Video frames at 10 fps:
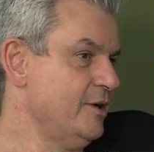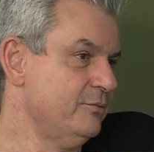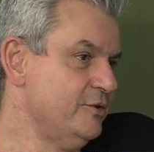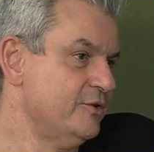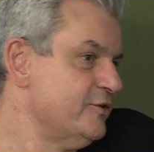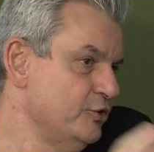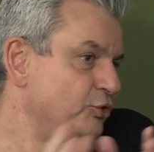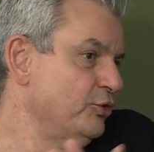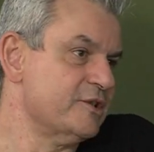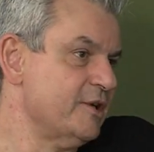language is
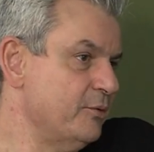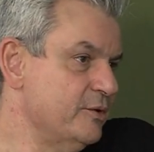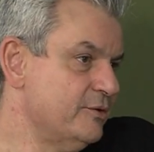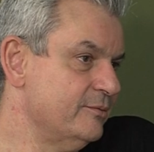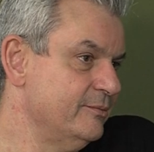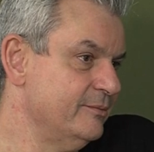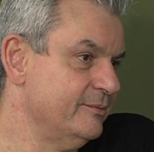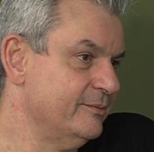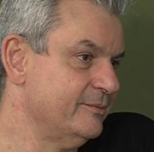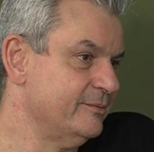Newton's language.
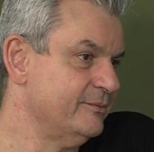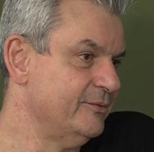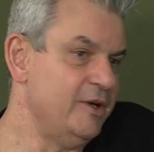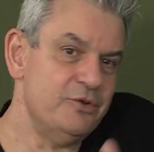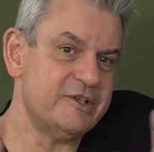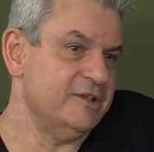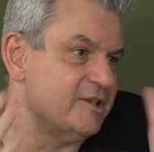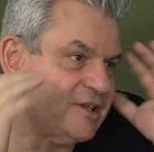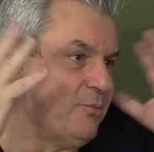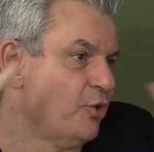They're using
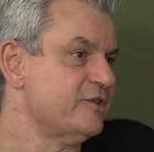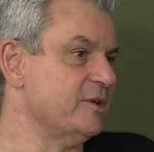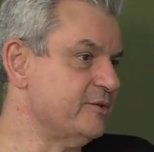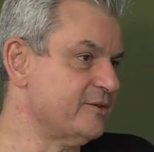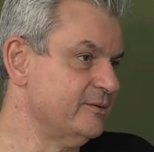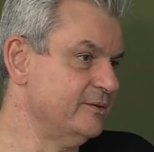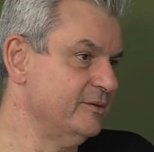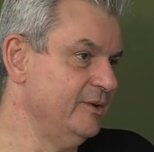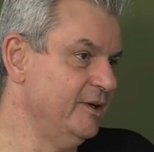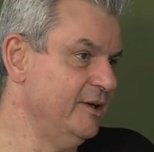the same concepts.
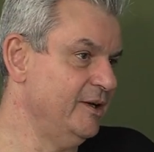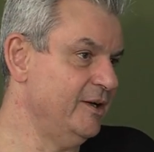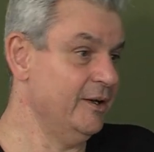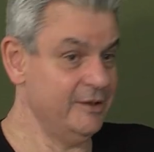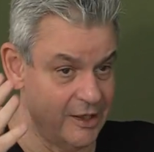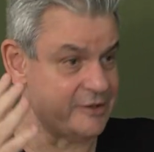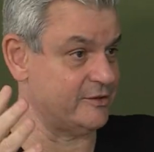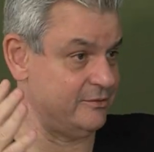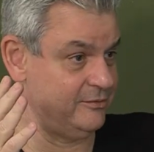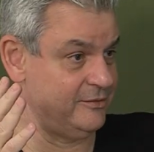
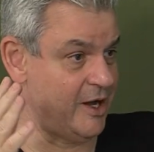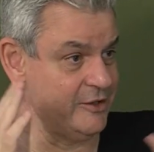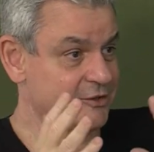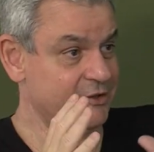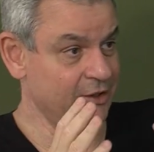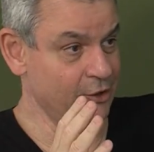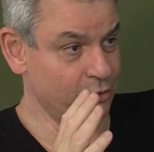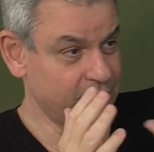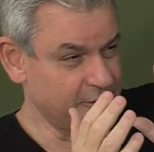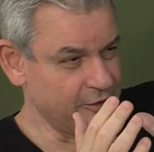Yes, Einstein
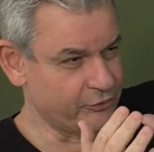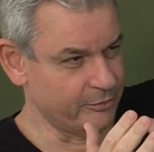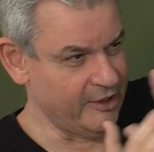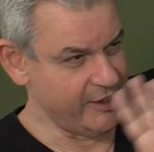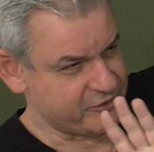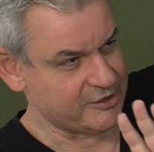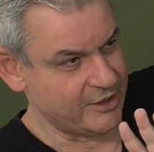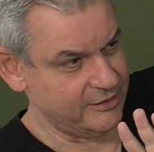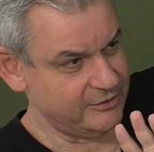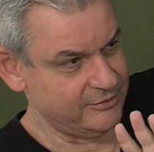looked at it from the left
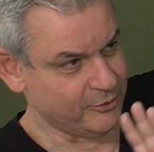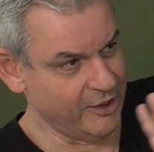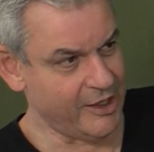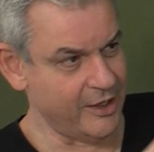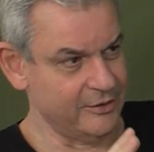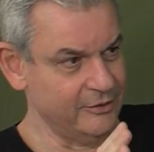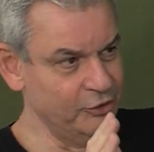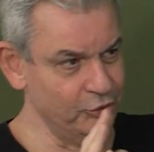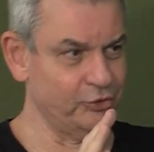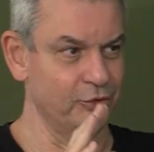side, while
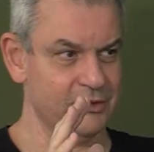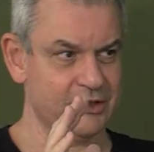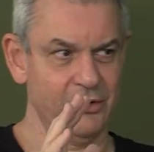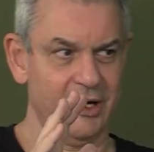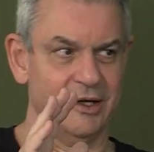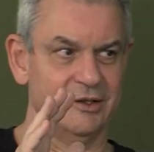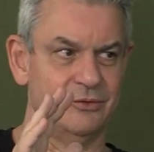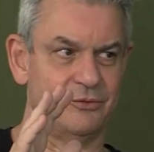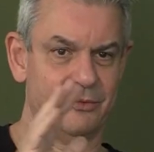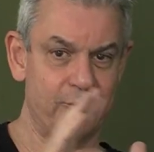Newton was looking at
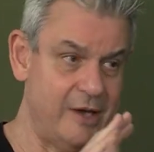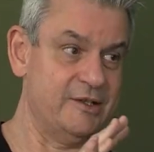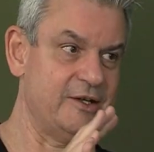it from the right